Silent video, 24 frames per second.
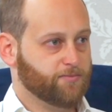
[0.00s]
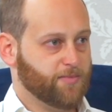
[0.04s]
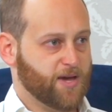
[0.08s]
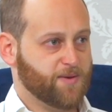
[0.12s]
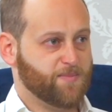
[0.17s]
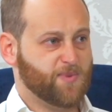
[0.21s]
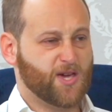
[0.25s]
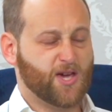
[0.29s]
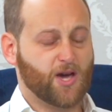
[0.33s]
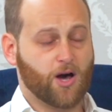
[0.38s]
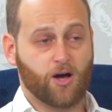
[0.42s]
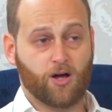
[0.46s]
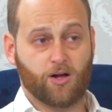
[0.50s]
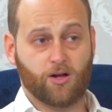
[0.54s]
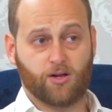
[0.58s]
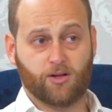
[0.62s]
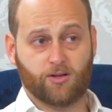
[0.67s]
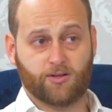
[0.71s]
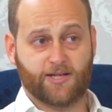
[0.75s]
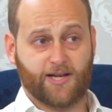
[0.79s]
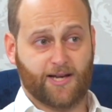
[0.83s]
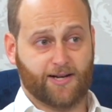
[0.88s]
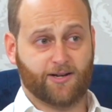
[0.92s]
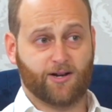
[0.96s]
Maybe
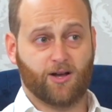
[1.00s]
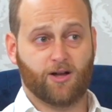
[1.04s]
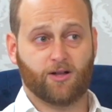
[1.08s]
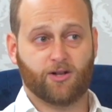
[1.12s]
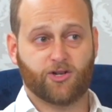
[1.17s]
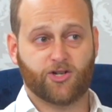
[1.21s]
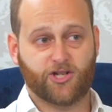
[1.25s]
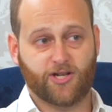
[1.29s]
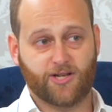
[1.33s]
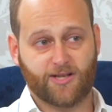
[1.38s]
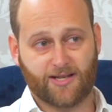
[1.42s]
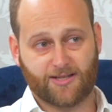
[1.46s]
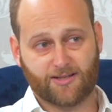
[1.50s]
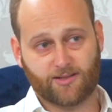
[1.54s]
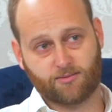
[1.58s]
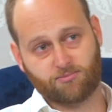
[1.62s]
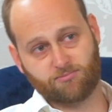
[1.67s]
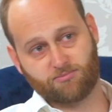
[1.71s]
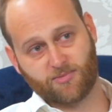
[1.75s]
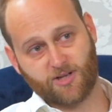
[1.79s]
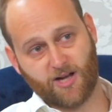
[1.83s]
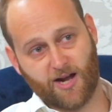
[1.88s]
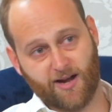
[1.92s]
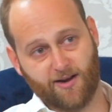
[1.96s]
all technology. That's
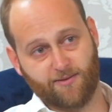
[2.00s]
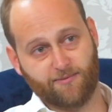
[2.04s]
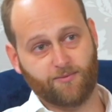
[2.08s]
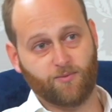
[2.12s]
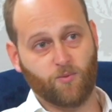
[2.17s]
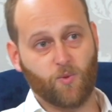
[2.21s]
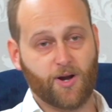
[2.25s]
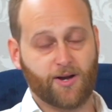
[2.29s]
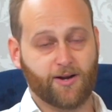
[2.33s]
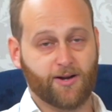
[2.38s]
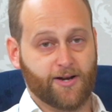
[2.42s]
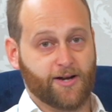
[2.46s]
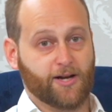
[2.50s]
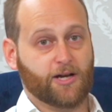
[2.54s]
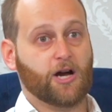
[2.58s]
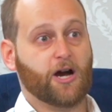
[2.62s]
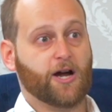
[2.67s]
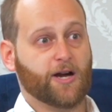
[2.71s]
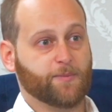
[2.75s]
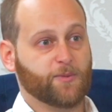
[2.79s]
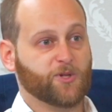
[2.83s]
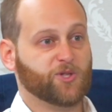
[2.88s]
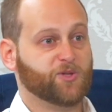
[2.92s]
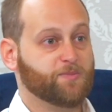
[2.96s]
kind of what an
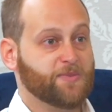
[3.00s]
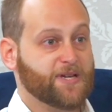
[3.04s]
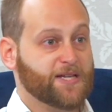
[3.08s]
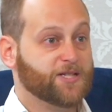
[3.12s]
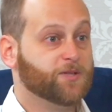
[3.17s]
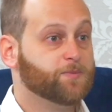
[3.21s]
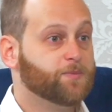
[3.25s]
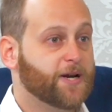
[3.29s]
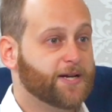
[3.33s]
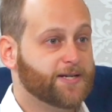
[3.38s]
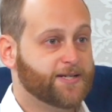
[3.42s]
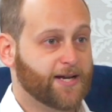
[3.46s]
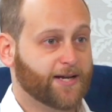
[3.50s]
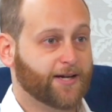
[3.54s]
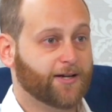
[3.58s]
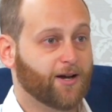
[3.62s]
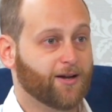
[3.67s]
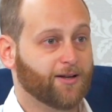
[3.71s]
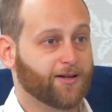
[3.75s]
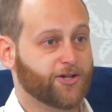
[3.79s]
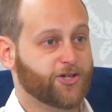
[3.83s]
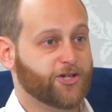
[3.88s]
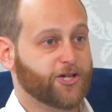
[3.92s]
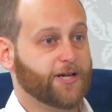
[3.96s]
economist means by
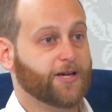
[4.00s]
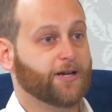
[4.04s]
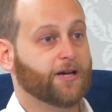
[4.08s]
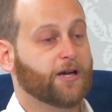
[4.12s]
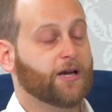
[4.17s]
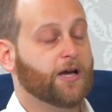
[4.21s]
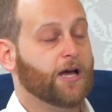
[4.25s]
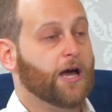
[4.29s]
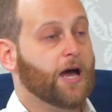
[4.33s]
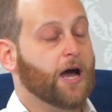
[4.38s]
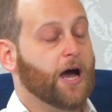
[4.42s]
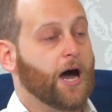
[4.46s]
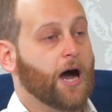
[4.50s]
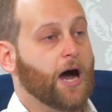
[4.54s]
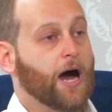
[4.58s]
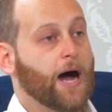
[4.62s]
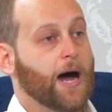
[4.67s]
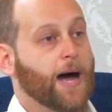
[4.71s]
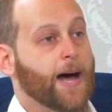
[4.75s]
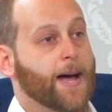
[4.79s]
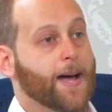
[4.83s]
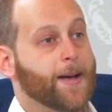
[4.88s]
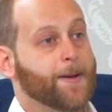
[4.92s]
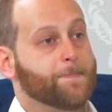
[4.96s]
technology.
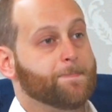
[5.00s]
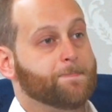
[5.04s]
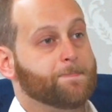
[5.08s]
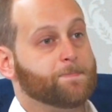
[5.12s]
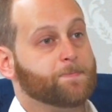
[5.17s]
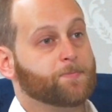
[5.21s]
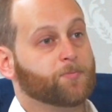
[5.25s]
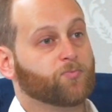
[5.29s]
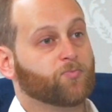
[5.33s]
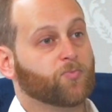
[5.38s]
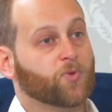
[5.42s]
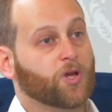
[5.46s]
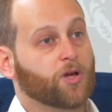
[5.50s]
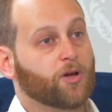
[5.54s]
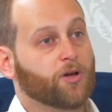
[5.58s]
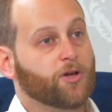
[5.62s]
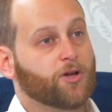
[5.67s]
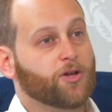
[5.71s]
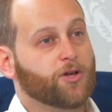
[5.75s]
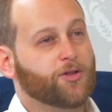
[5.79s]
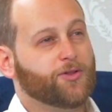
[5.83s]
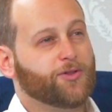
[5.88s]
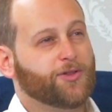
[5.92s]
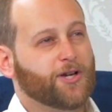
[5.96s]

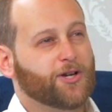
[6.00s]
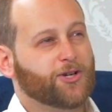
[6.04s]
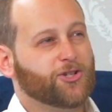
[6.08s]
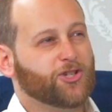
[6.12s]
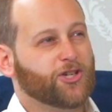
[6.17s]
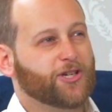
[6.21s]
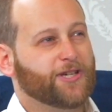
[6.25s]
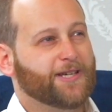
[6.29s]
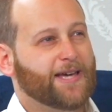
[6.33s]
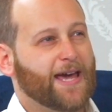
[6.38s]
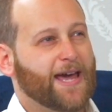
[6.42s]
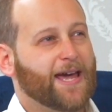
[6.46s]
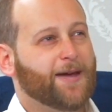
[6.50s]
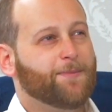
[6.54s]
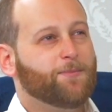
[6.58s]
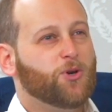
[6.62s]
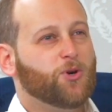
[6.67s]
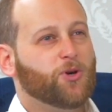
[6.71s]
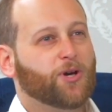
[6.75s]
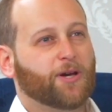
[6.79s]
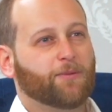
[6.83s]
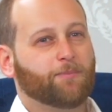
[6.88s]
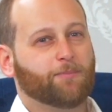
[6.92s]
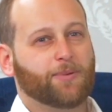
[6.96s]
There's a game
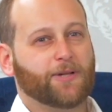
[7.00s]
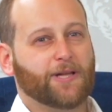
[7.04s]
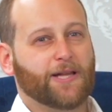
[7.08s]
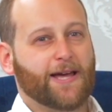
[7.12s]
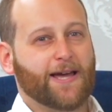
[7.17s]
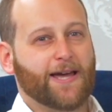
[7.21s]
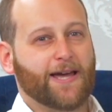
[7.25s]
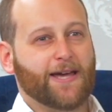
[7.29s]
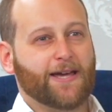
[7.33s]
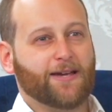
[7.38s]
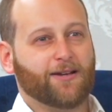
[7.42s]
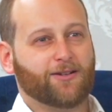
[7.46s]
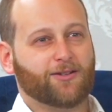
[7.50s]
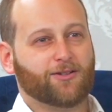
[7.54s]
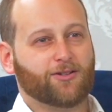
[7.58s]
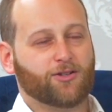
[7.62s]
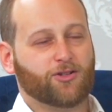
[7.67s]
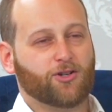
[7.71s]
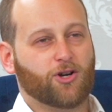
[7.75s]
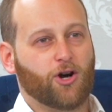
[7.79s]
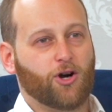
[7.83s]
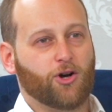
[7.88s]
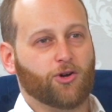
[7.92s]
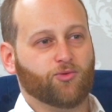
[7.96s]
you can play
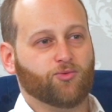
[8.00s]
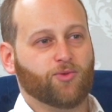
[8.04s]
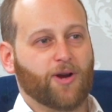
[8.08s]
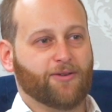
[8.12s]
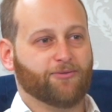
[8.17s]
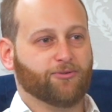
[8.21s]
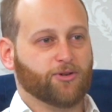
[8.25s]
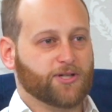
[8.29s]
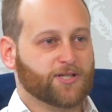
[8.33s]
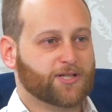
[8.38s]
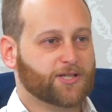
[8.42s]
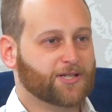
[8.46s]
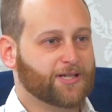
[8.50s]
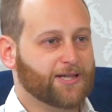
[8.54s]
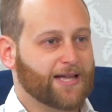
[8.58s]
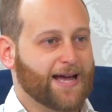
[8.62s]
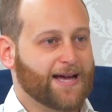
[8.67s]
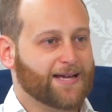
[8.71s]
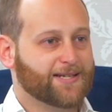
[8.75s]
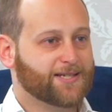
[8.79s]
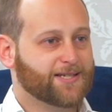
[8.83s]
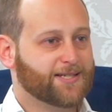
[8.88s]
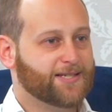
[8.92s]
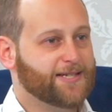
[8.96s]
called reference
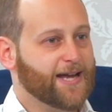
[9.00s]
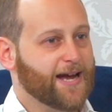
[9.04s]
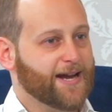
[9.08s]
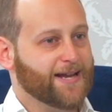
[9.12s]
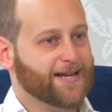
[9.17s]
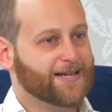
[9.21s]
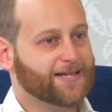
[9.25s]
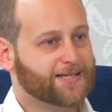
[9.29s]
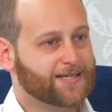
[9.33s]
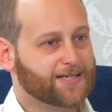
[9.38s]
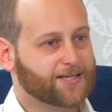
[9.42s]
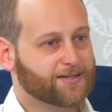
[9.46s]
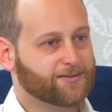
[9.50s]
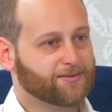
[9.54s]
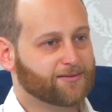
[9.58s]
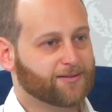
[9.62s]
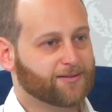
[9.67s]
class tennis.